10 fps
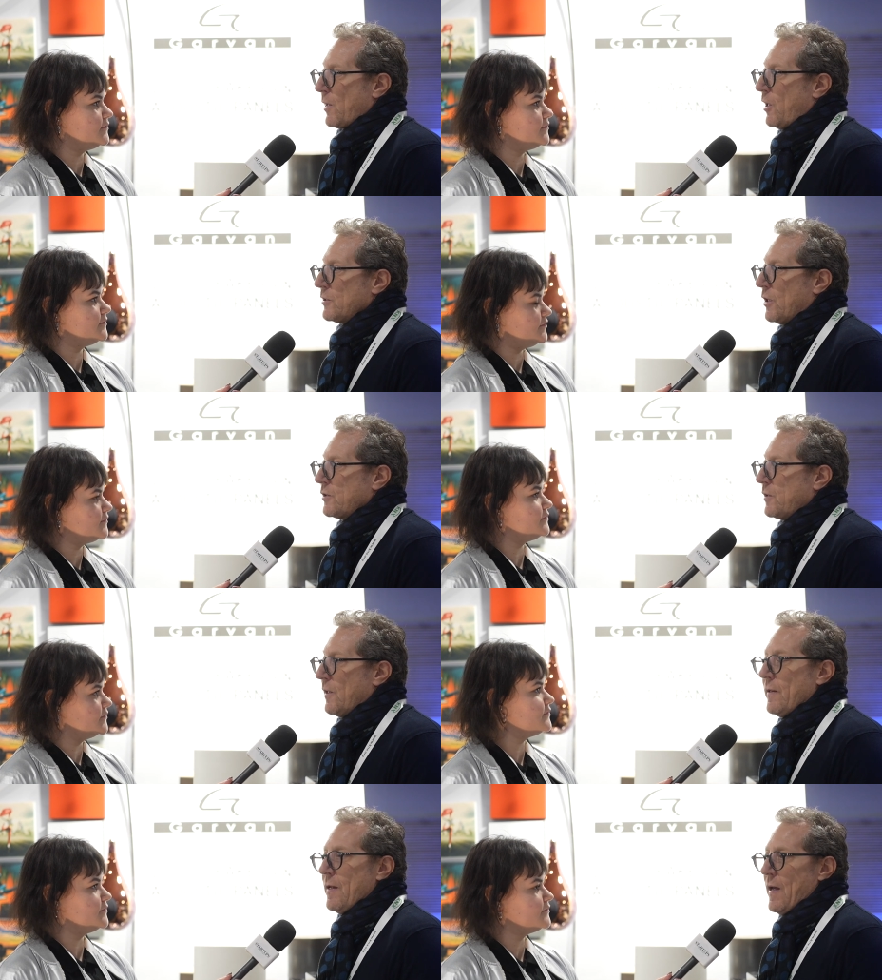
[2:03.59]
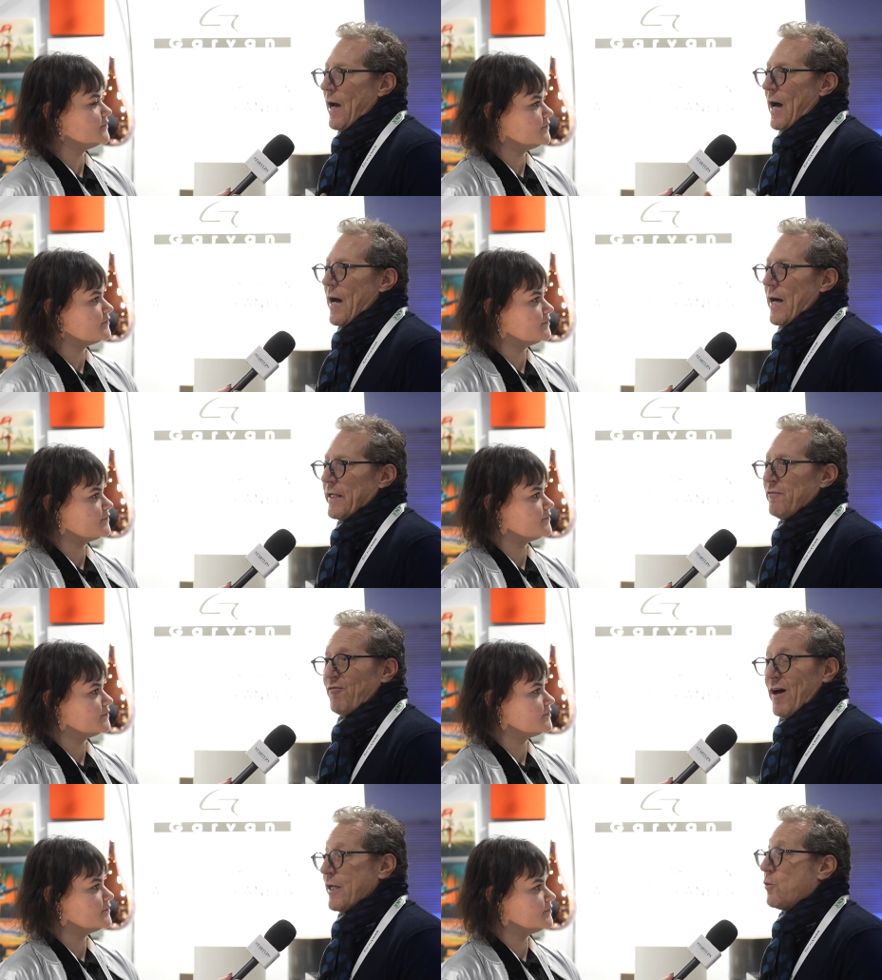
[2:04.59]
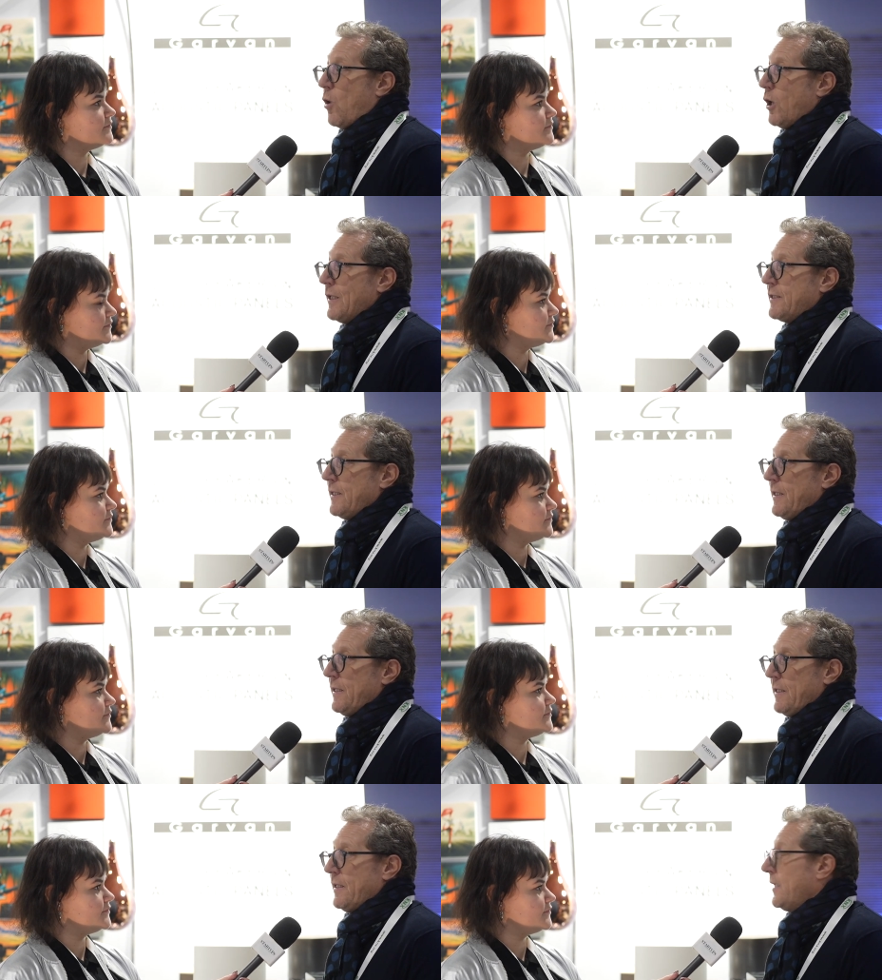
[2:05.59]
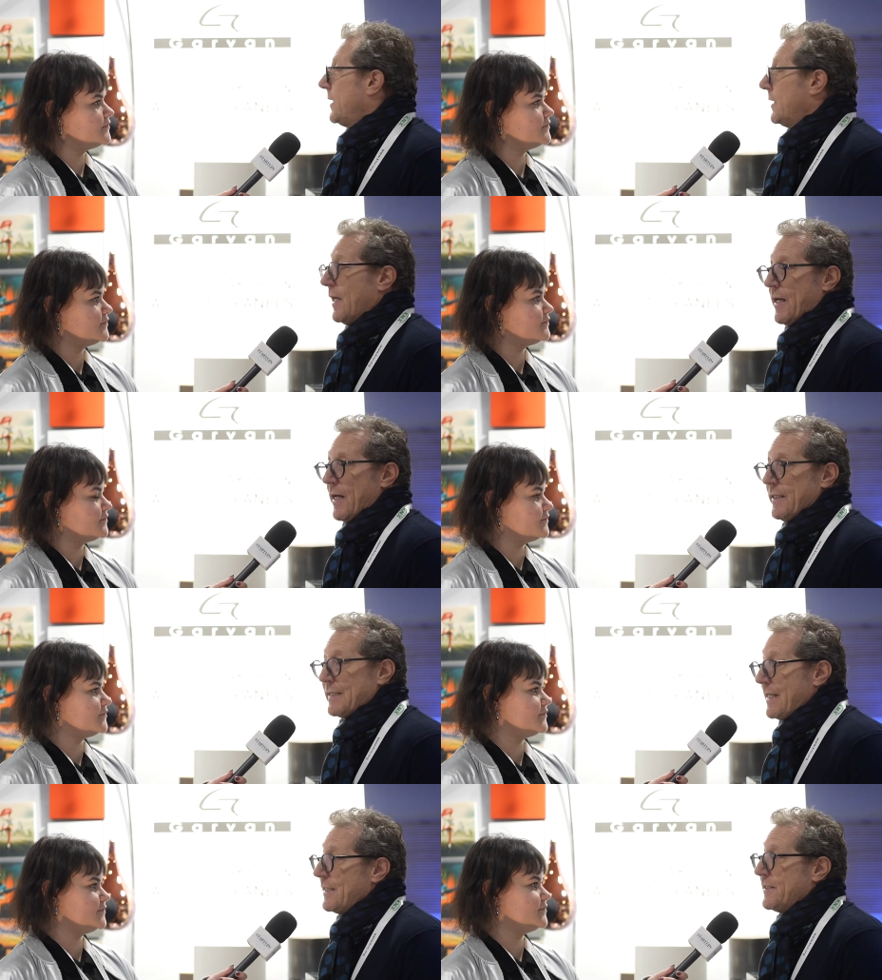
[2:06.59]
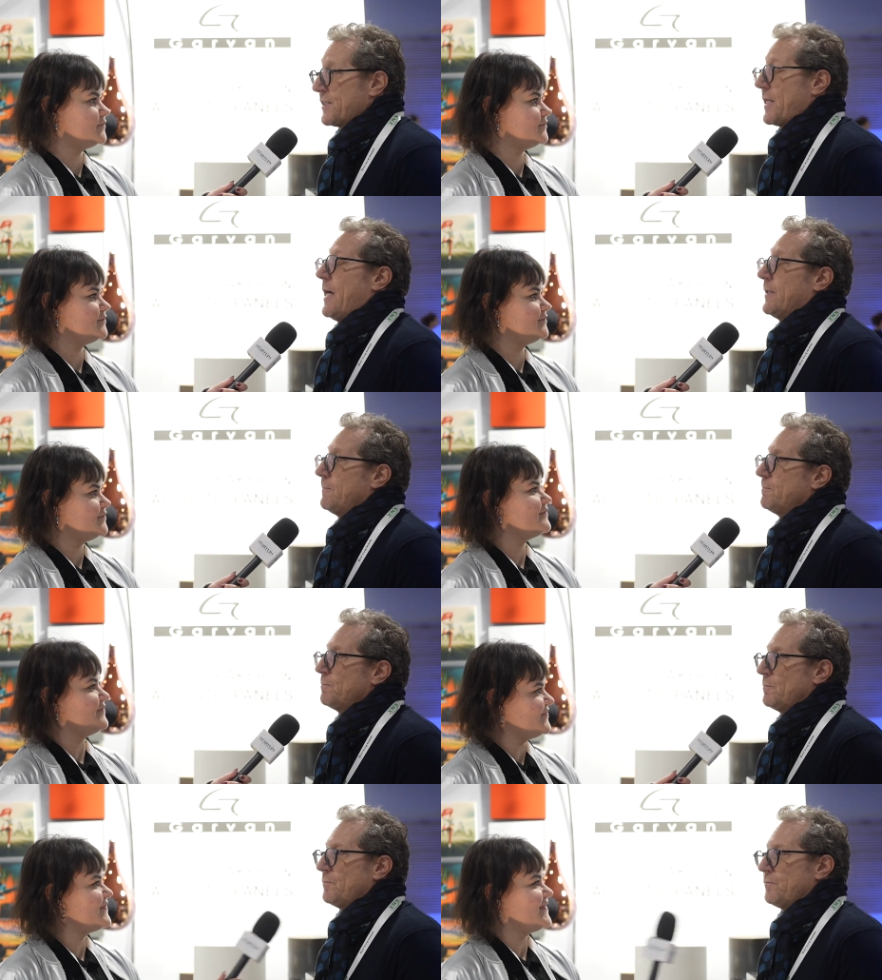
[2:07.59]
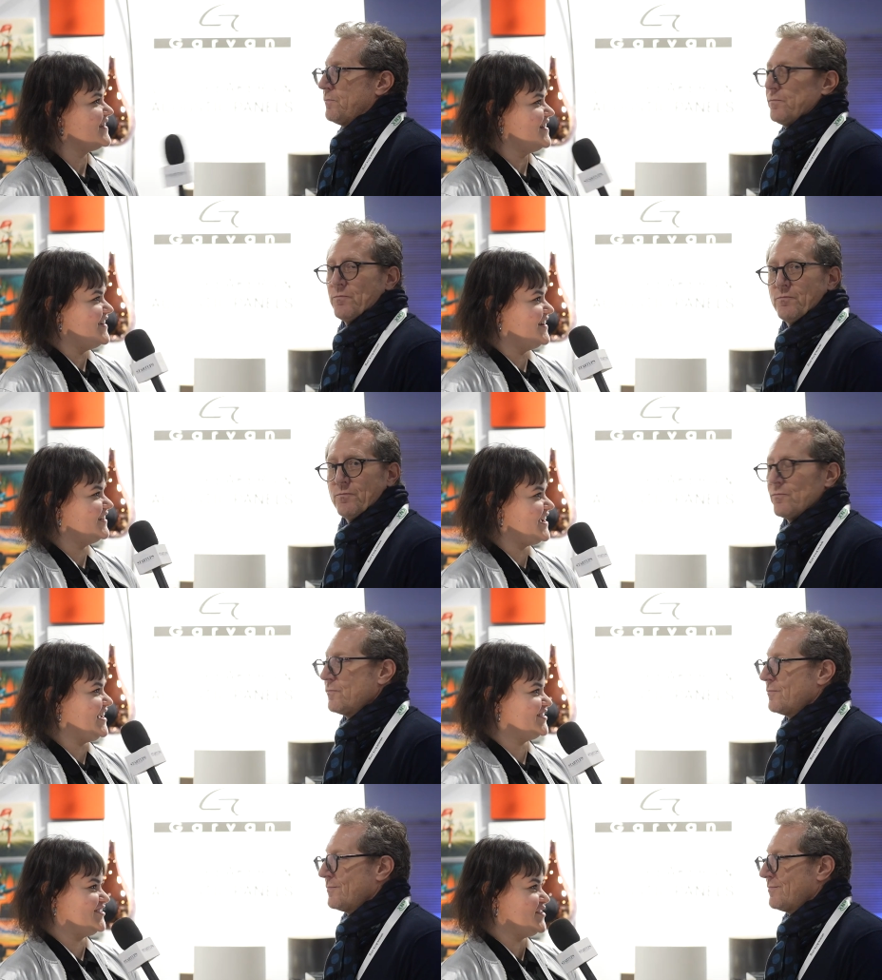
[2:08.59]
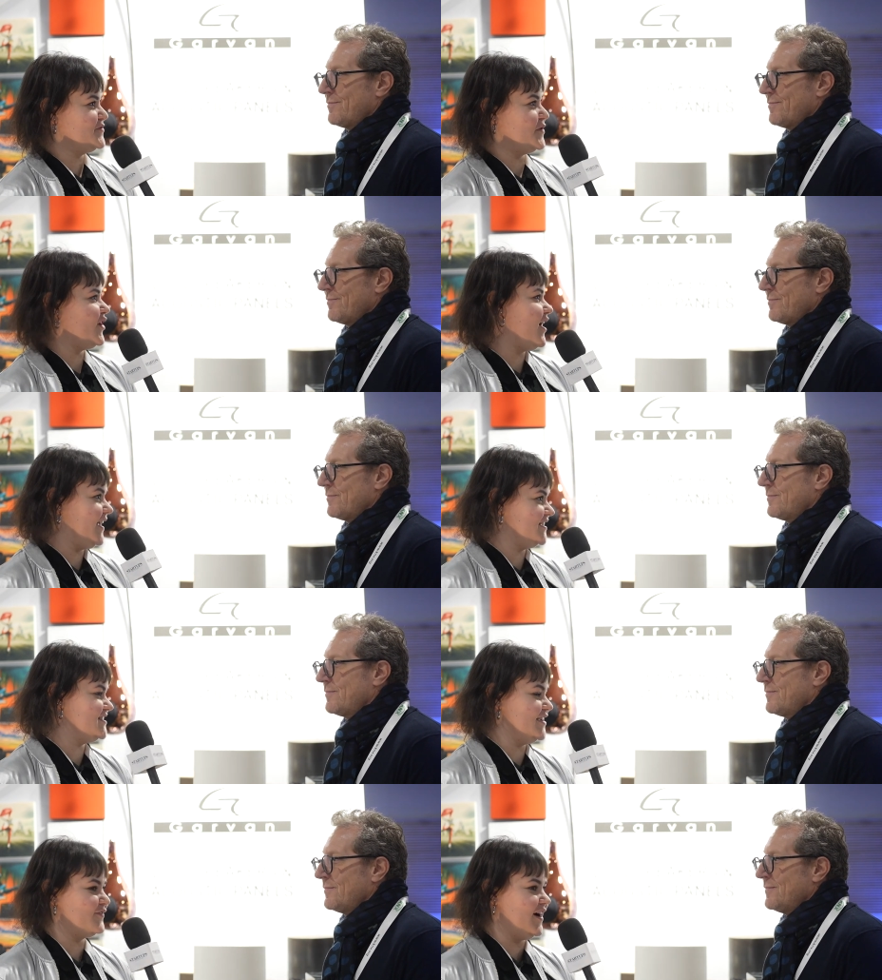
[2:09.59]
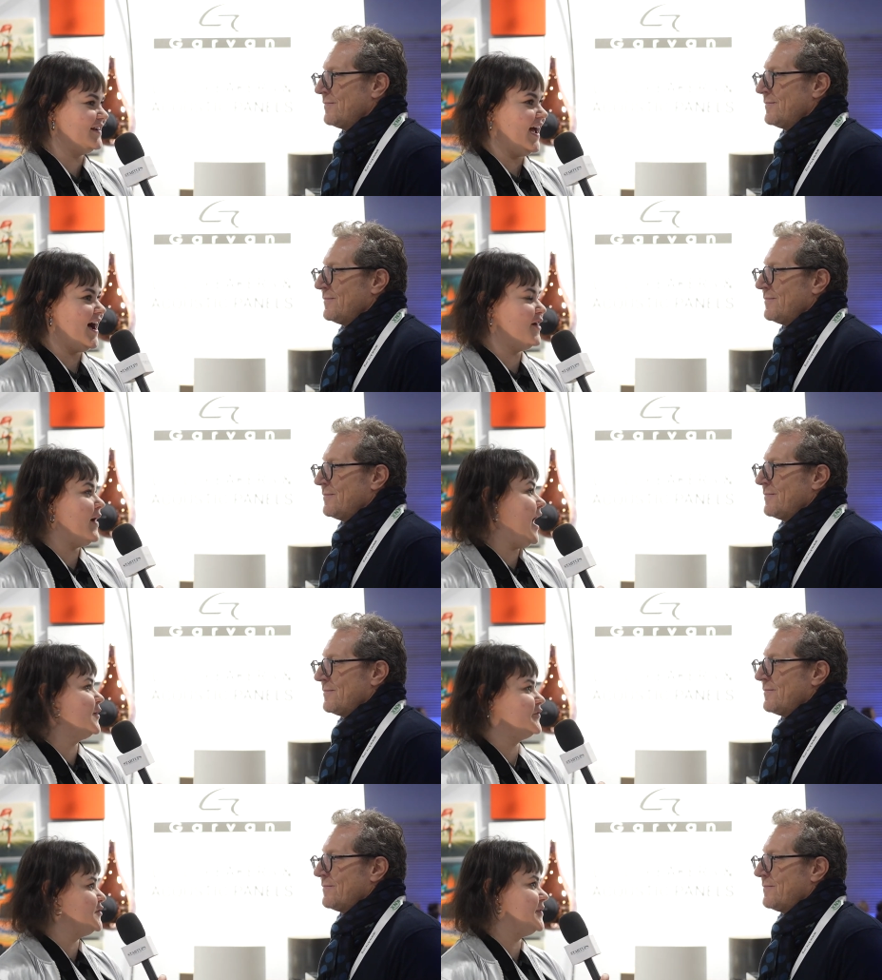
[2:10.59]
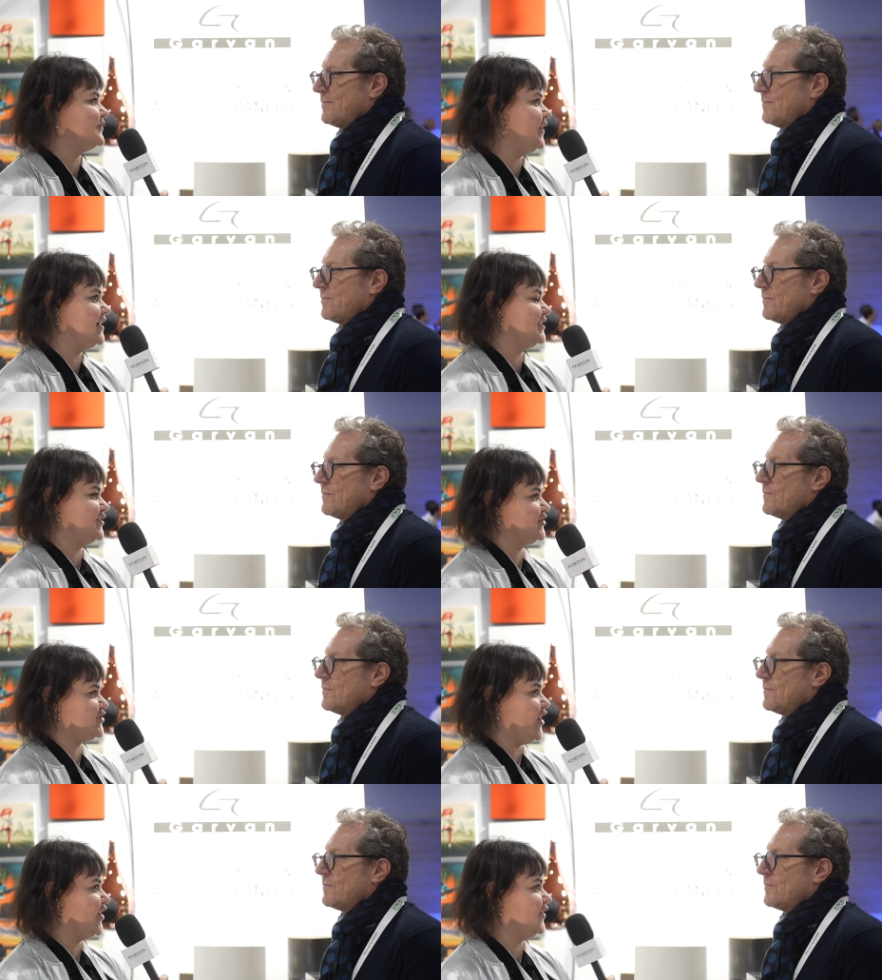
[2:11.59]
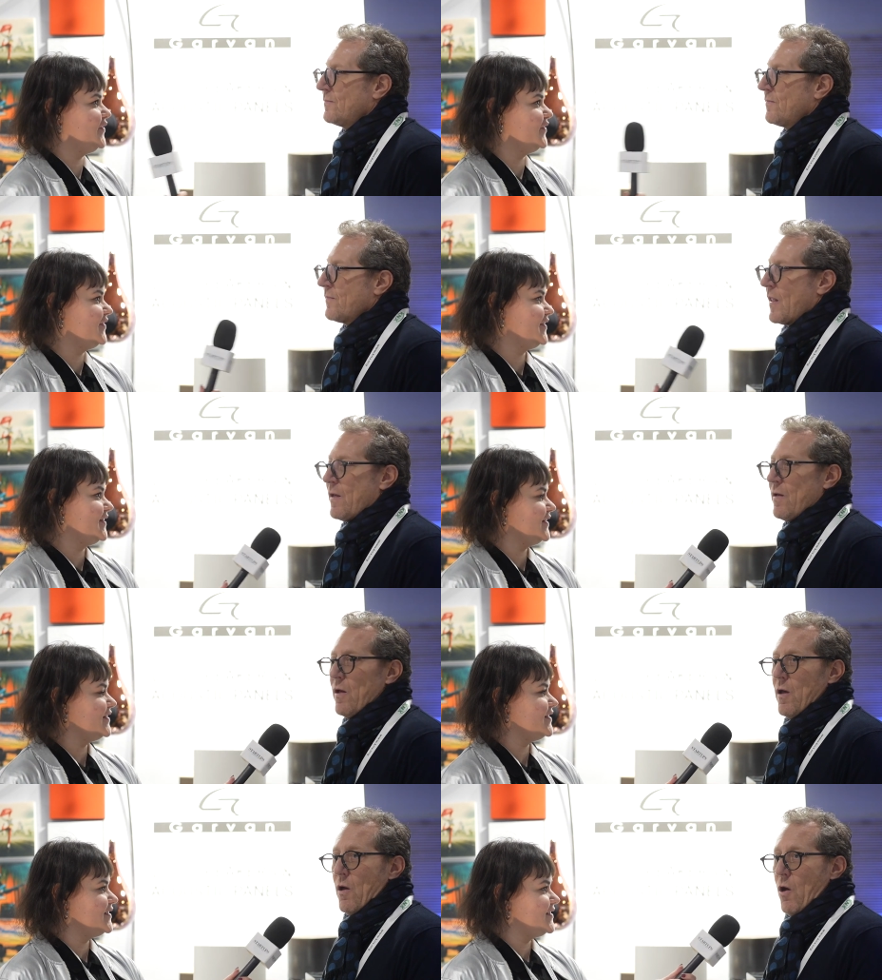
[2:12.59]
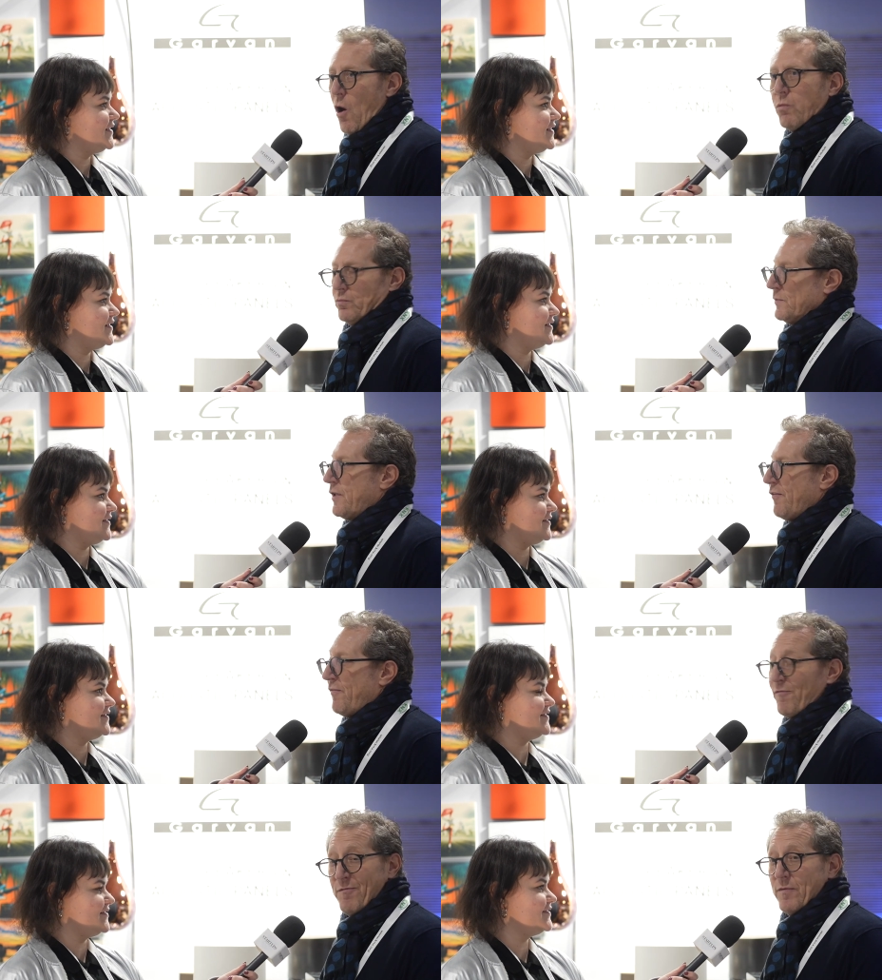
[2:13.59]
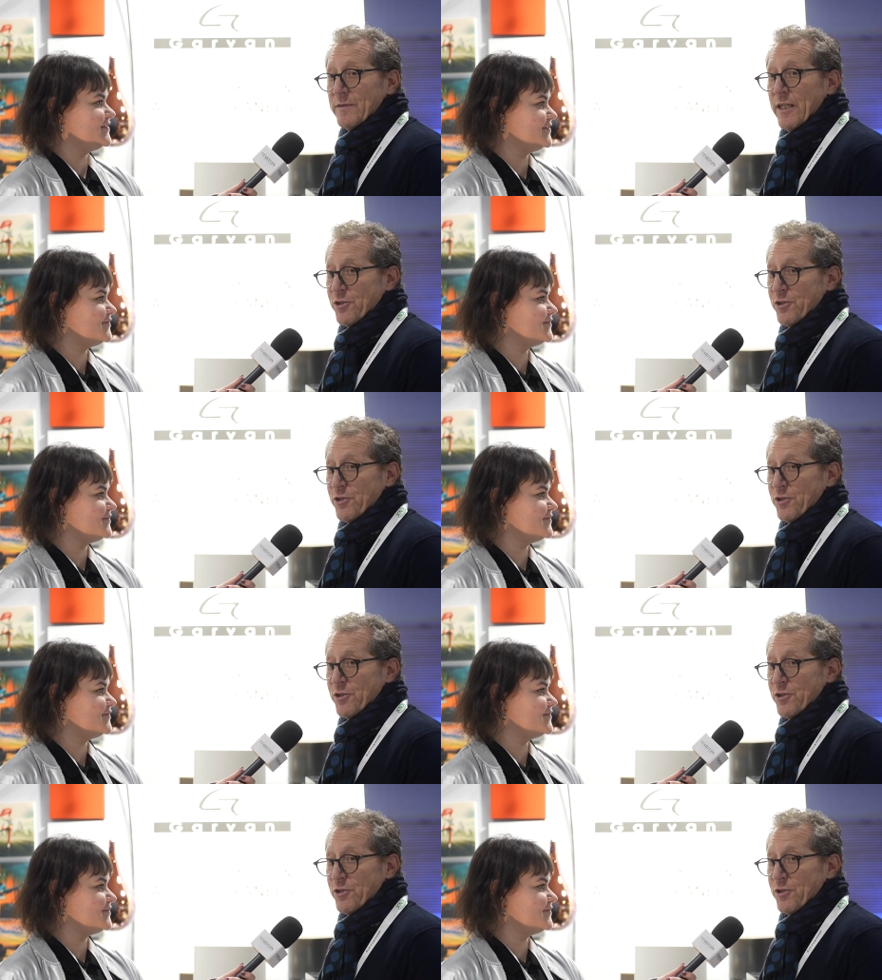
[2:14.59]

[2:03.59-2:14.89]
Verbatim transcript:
Speaker 1: product, high quality in uh, Italian design.
Speaker 2: Okay, so we're at ISE right now. How have you been finding the show?
Speaker 1: Oh, the, the